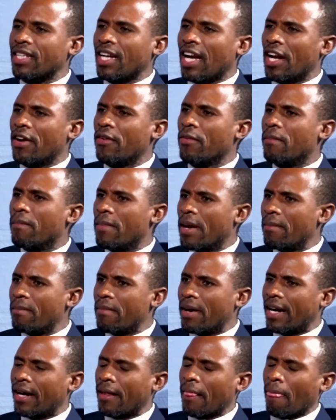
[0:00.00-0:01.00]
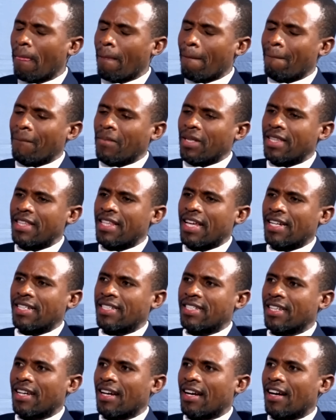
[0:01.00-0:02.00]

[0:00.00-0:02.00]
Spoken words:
I remember that